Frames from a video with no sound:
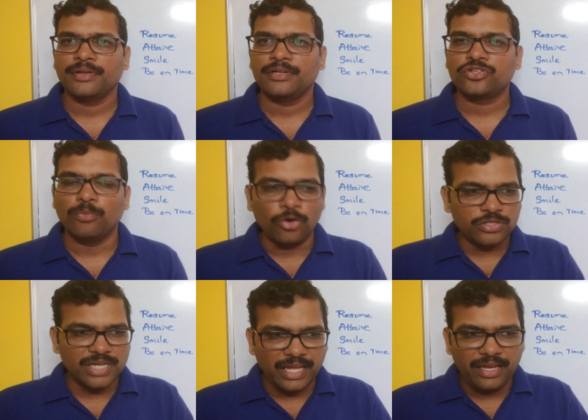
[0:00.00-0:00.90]
So
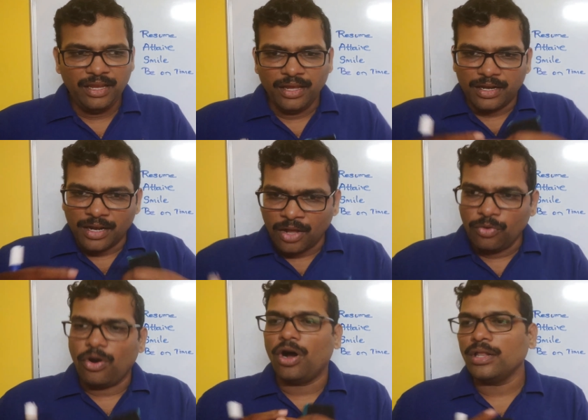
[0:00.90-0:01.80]
mostly
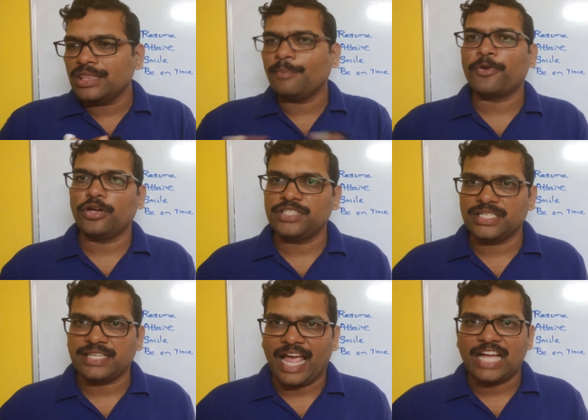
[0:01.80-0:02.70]
now all the
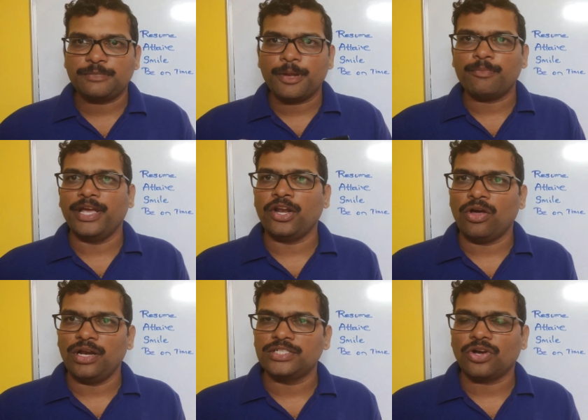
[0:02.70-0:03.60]
projects, as per my
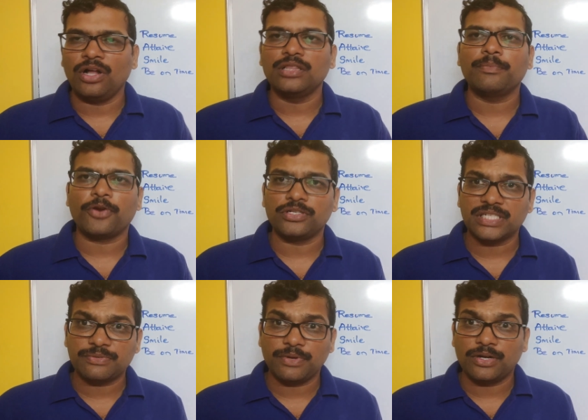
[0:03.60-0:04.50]
knowledge, all the
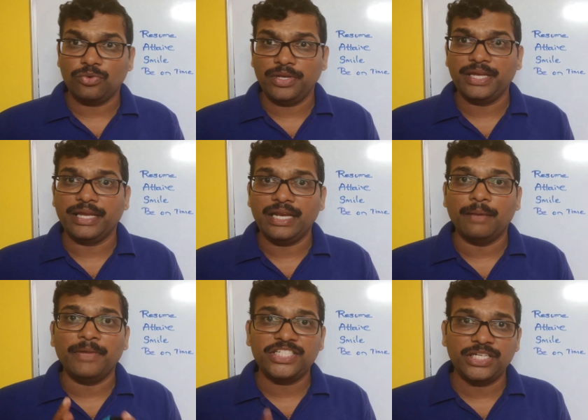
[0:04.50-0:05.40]
projects were doing in a
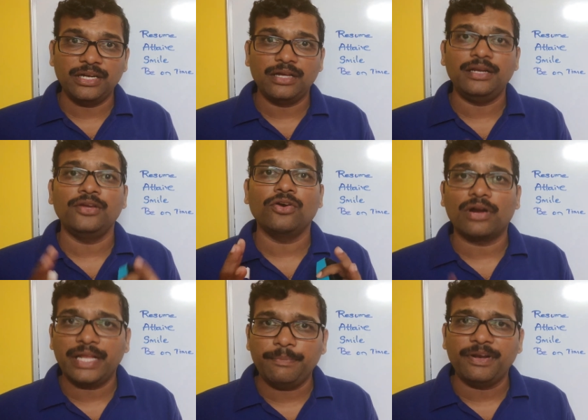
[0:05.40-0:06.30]
machine learning or
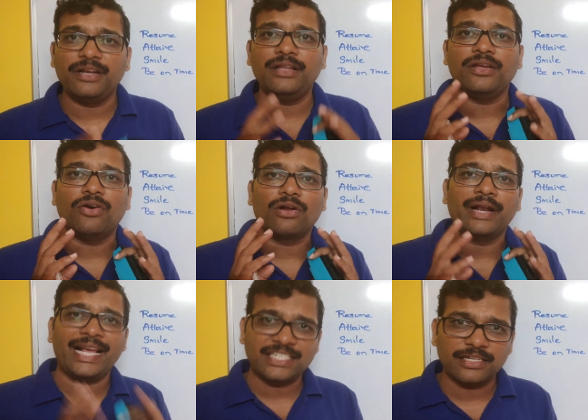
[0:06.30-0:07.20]
deep learning or
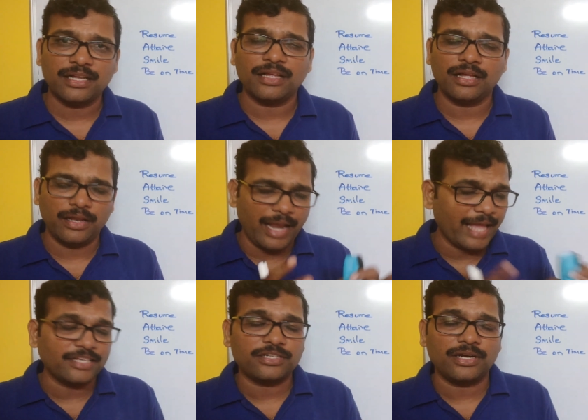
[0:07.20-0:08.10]
natural
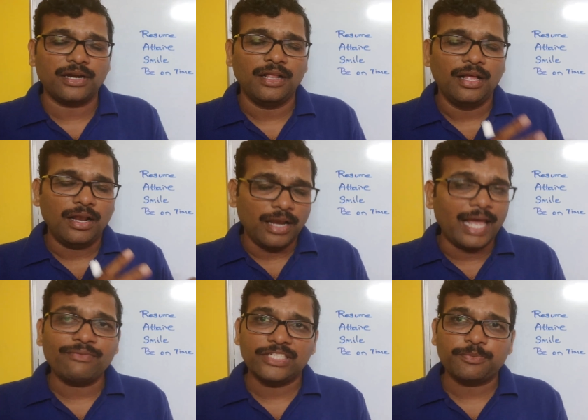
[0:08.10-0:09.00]

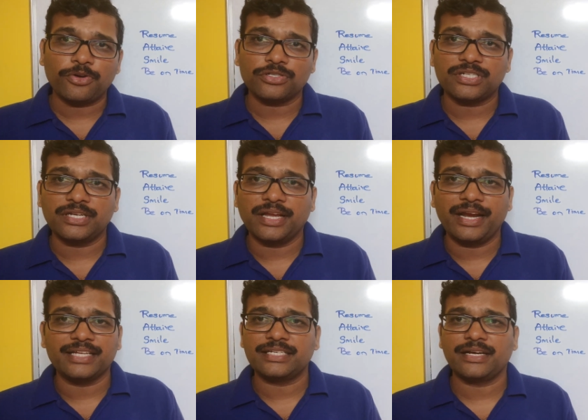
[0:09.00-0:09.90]
language processing and
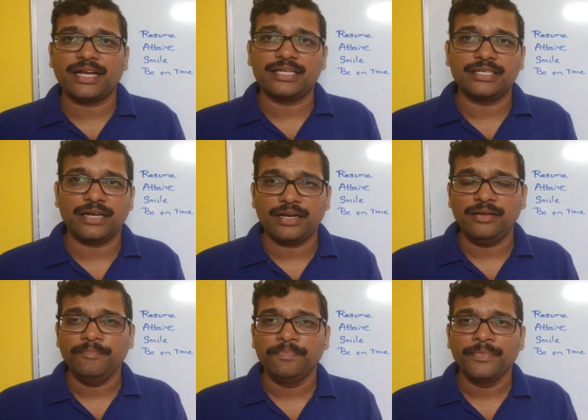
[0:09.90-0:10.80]
etc.